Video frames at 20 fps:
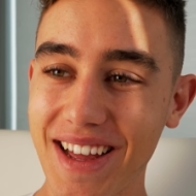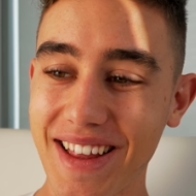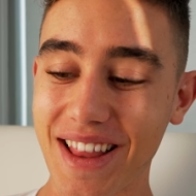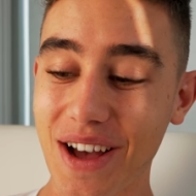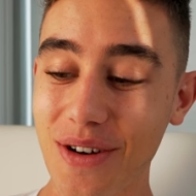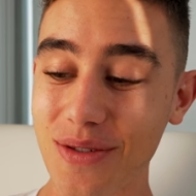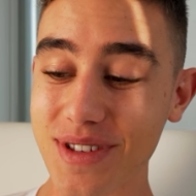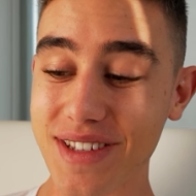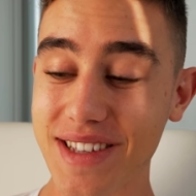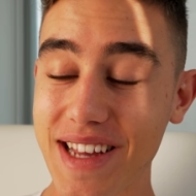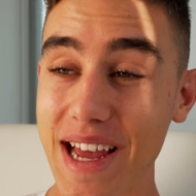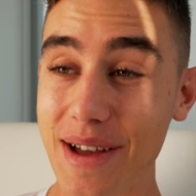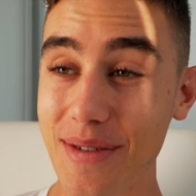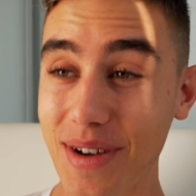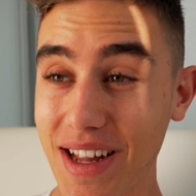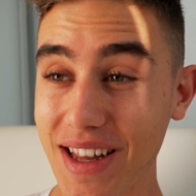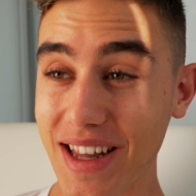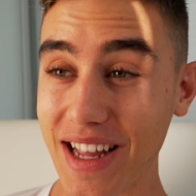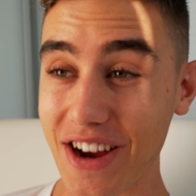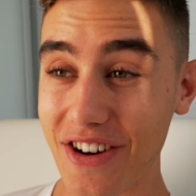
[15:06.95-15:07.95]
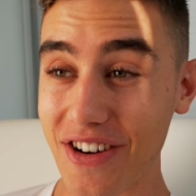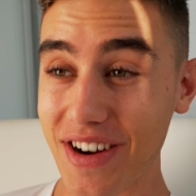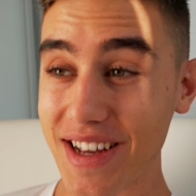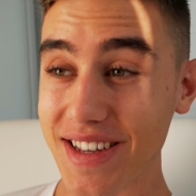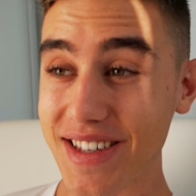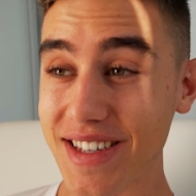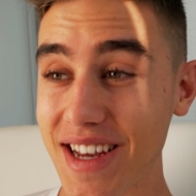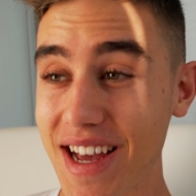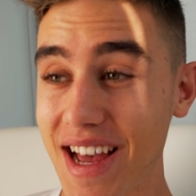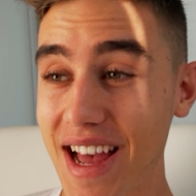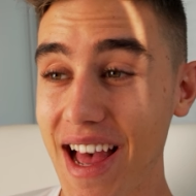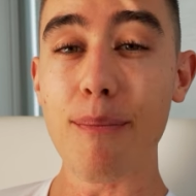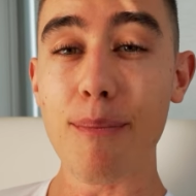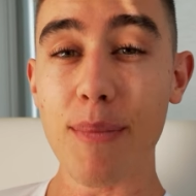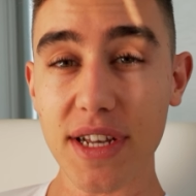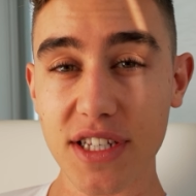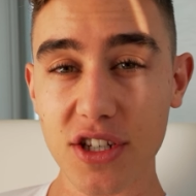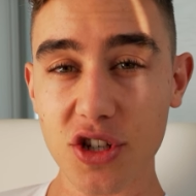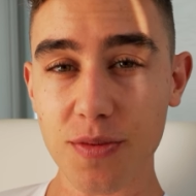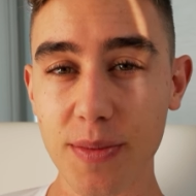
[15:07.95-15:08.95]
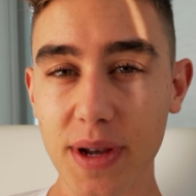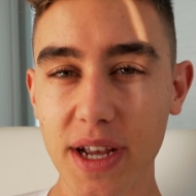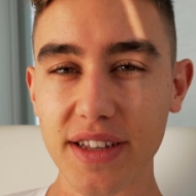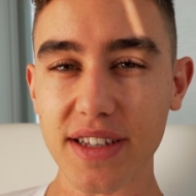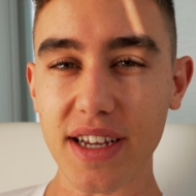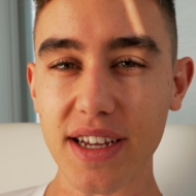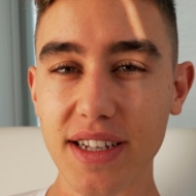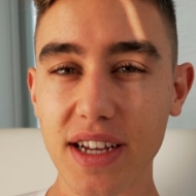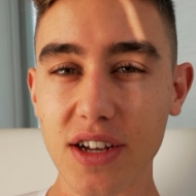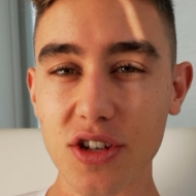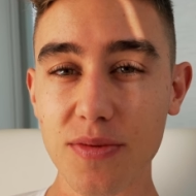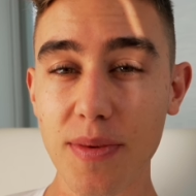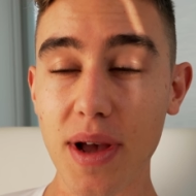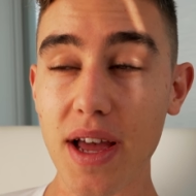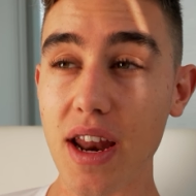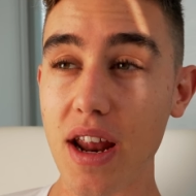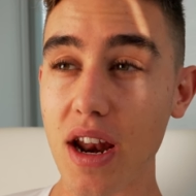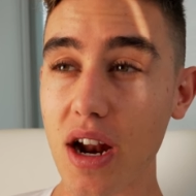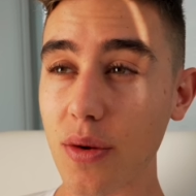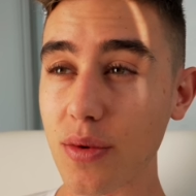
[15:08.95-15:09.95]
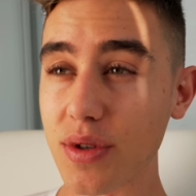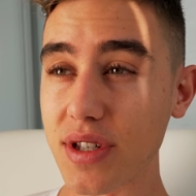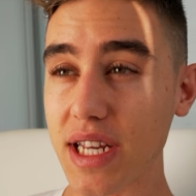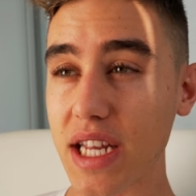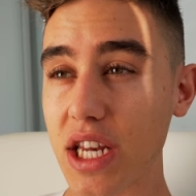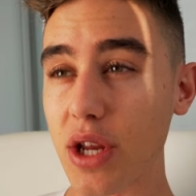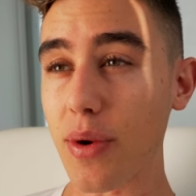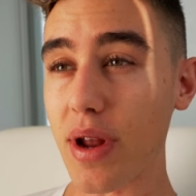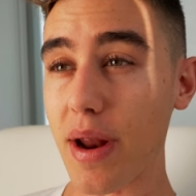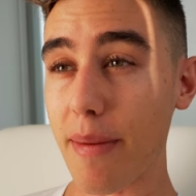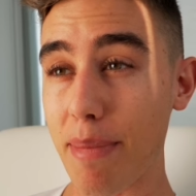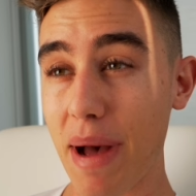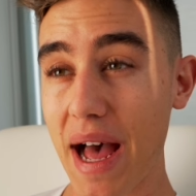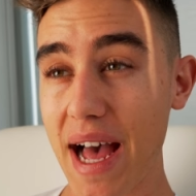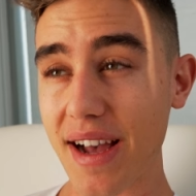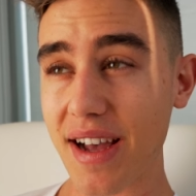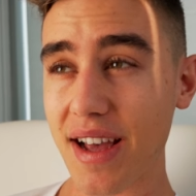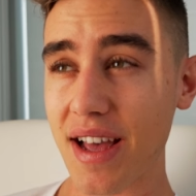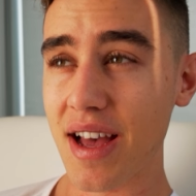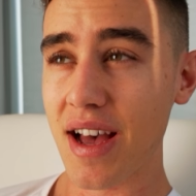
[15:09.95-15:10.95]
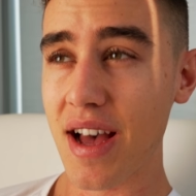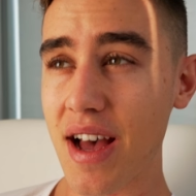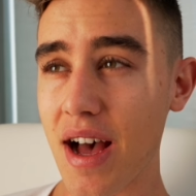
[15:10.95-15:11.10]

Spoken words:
That was damn hilarious. Message me your details, mate, and I will send you out a pack.